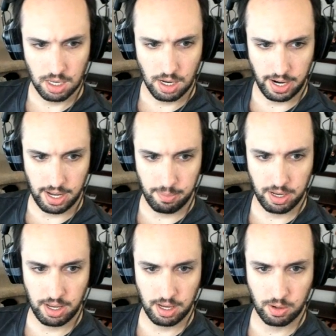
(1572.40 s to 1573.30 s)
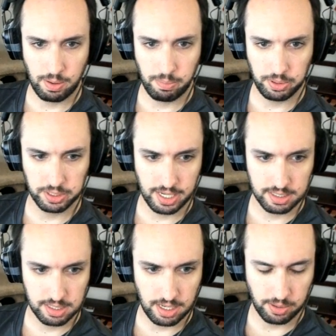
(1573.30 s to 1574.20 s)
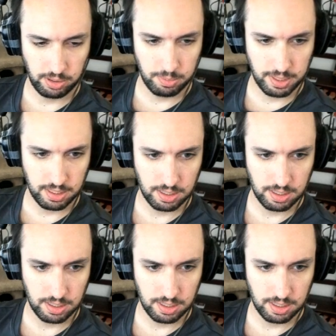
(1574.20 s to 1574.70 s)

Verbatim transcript: All right, I'm gonna equip Poltergust to Hungry Luma.